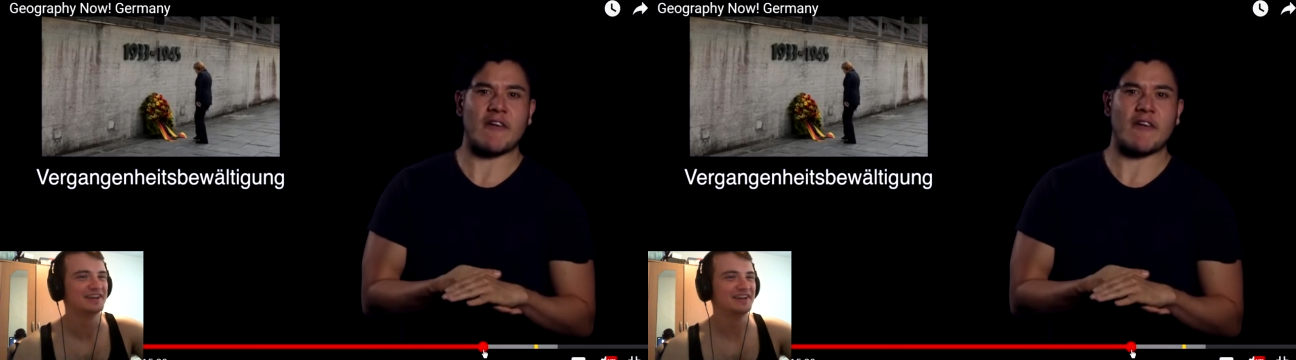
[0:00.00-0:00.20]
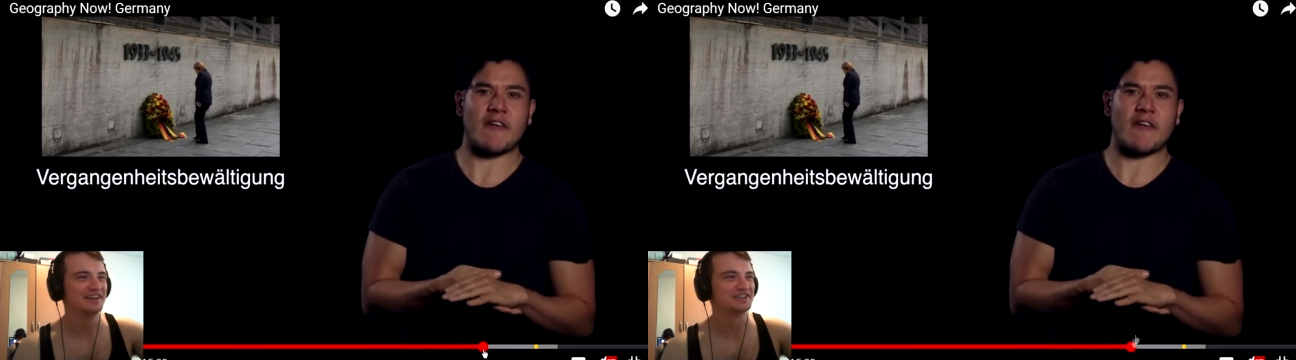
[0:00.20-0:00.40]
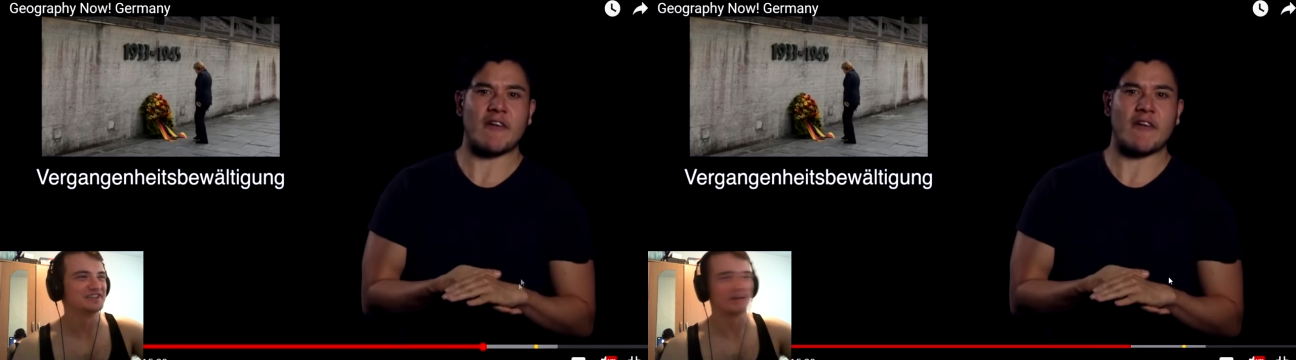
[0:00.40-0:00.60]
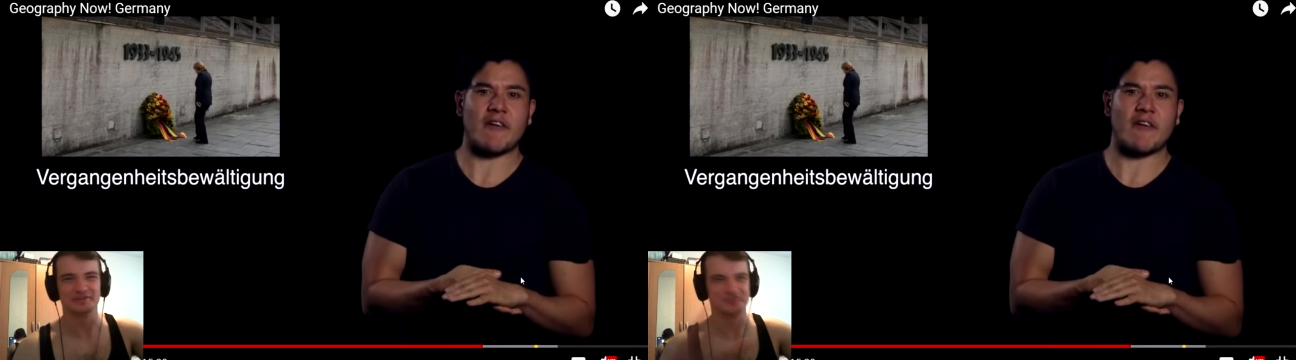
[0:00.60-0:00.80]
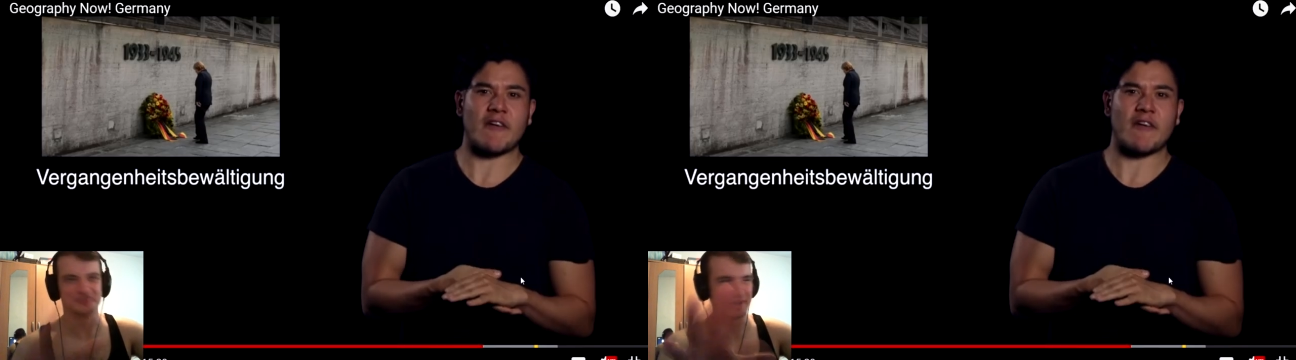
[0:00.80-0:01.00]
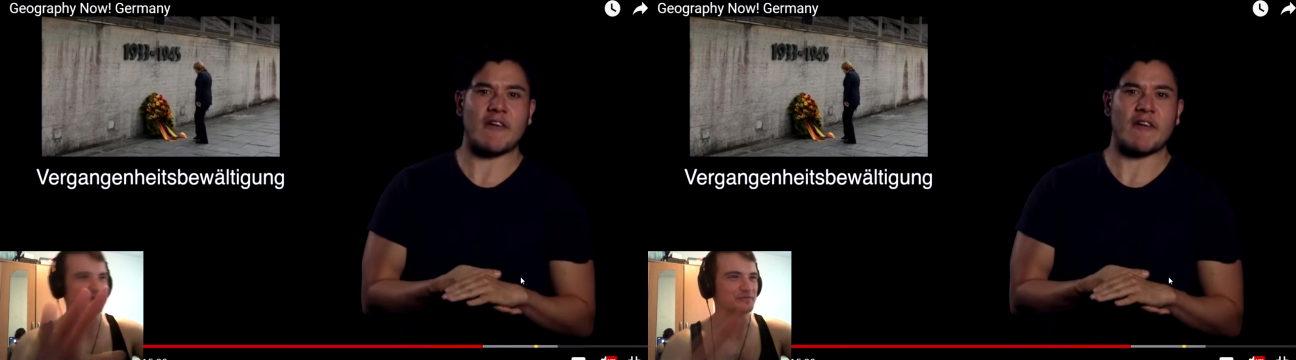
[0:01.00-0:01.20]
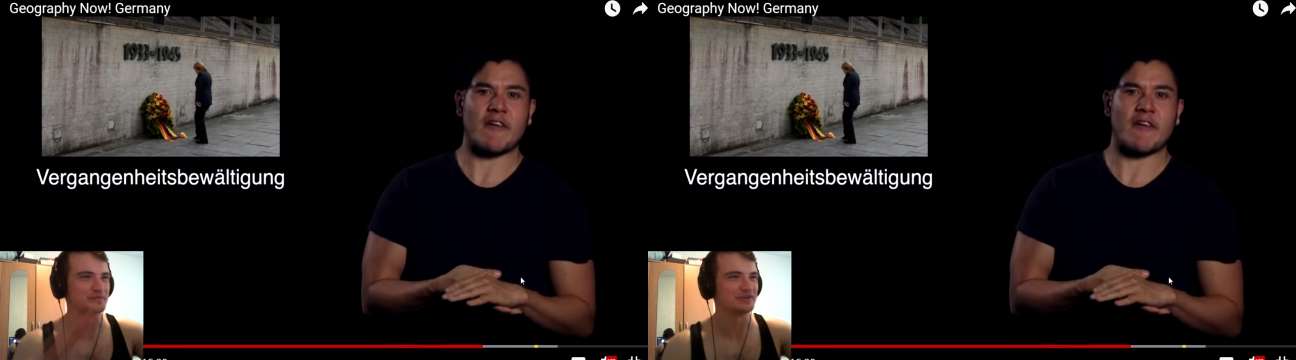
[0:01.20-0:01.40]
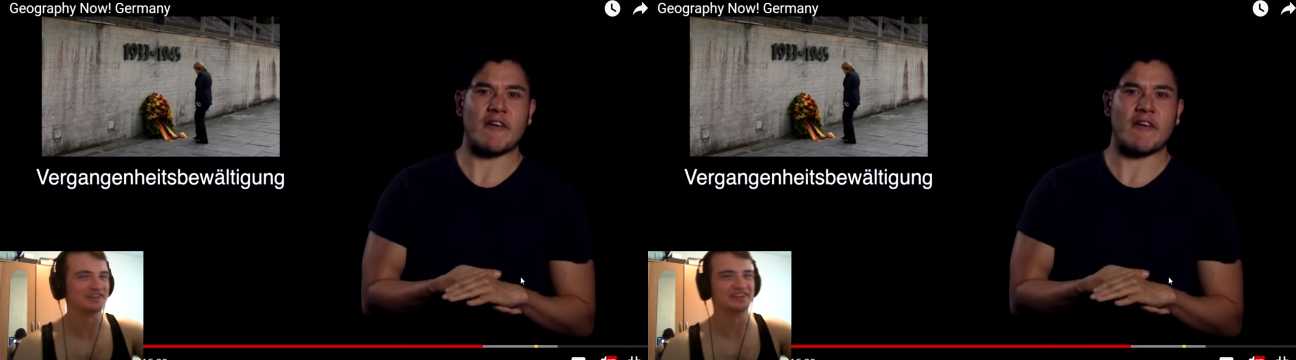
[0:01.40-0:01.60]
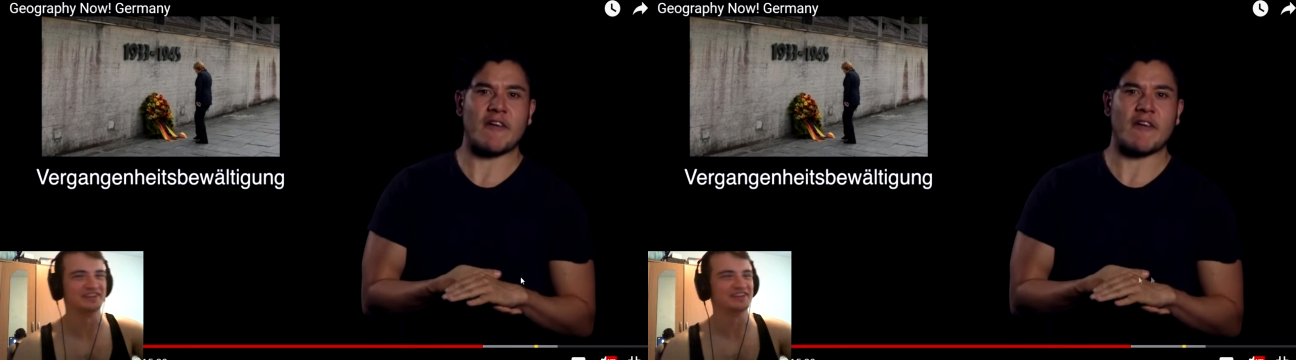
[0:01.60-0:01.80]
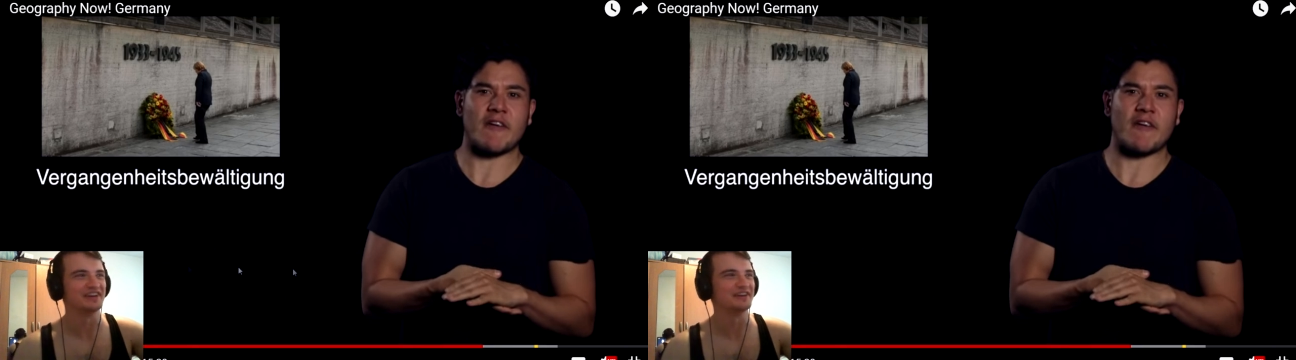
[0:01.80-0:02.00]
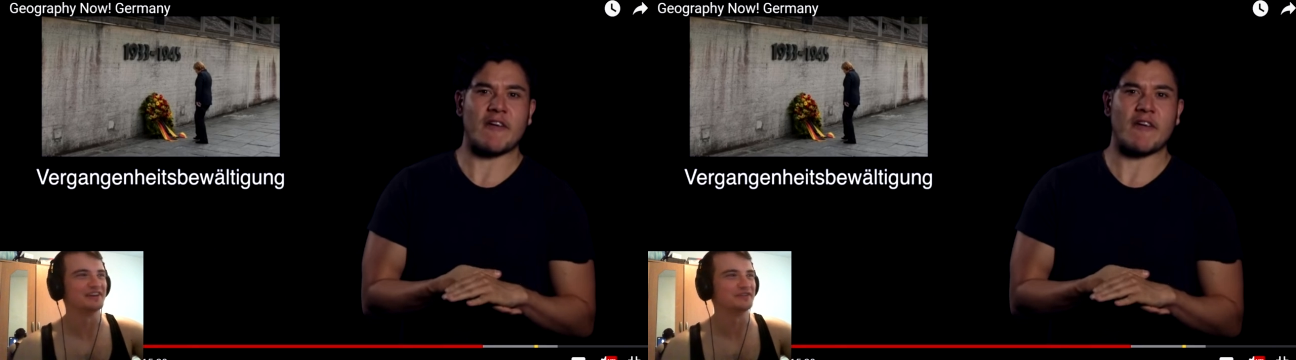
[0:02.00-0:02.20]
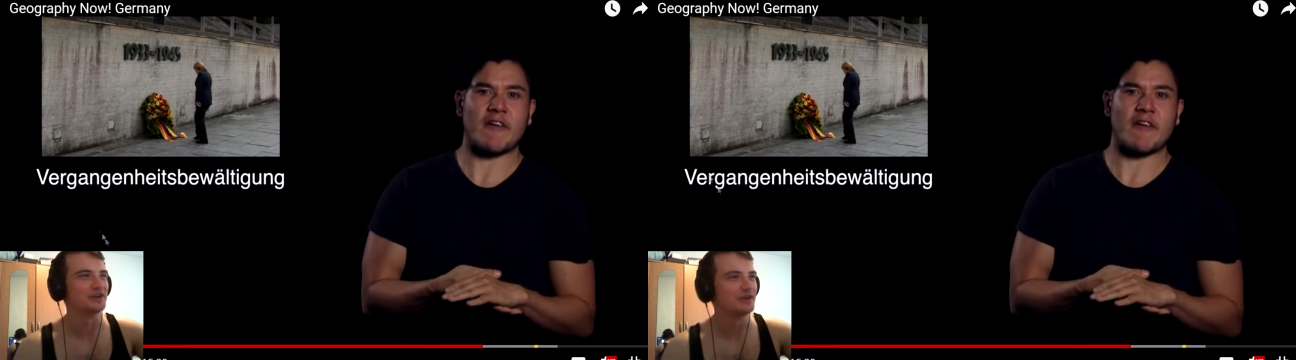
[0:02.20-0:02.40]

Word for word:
Speaker 1: Shut up. This is way more important than the uh, video.